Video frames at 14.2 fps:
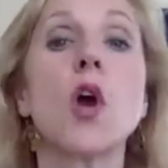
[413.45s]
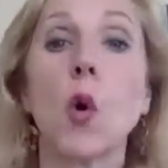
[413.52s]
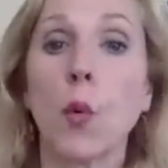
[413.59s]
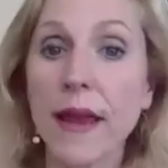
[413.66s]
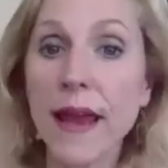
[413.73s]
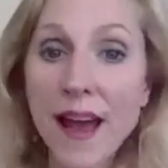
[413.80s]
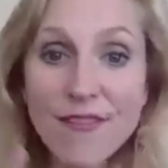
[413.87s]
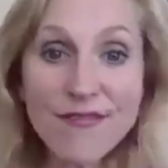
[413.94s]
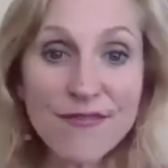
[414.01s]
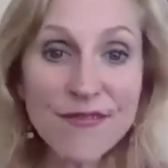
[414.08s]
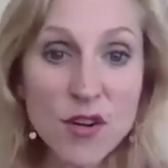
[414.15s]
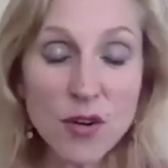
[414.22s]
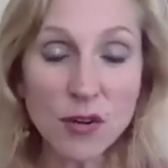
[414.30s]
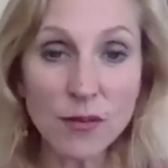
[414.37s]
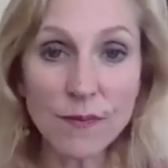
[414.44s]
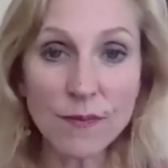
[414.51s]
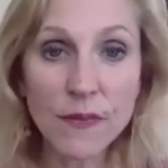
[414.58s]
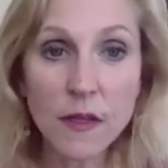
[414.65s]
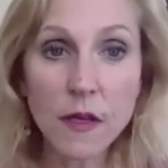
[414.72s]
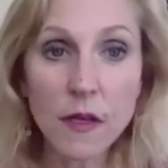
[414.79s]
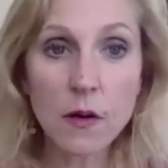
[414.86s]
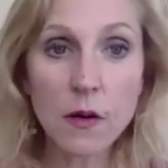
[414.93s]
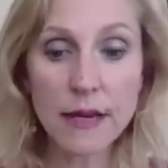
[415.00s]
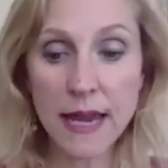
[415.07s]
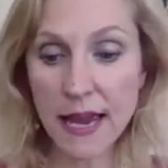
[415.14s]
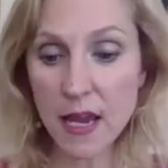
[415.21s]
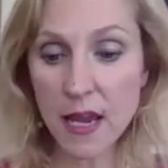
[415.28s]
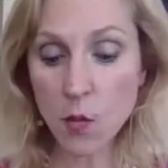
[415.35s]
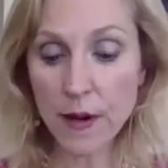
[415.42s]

We have food, okay?